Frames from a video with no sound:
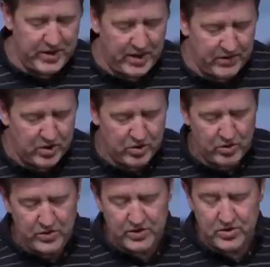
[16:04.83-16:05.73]
David
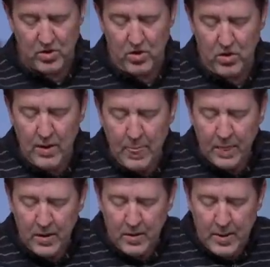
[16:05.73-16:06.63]
knew that Saul,
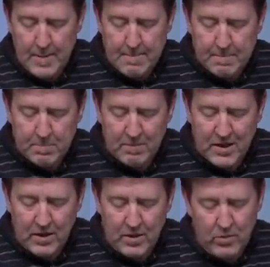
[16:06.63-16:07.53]

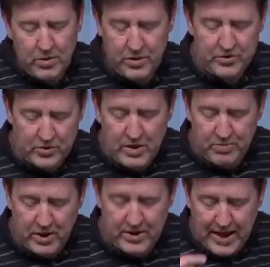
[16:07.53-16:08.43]
uh, no, so he,
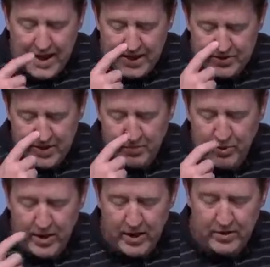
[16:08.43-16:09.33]
he asked and
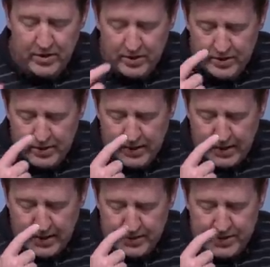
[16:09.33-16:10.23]
prayed,
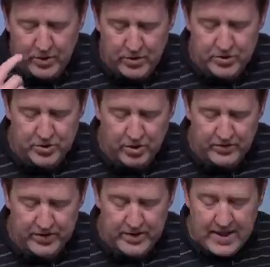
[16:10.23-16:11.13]
uh, tell your
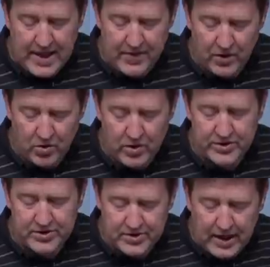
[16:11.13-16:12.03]
servant. And the
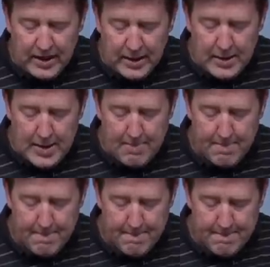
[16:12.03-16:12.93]
Lord
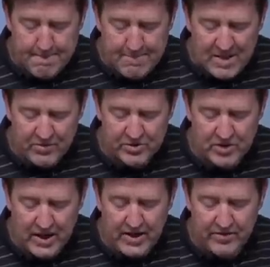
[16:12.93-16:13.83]
said,
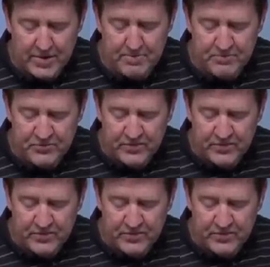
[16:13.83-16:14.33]
verse eleven,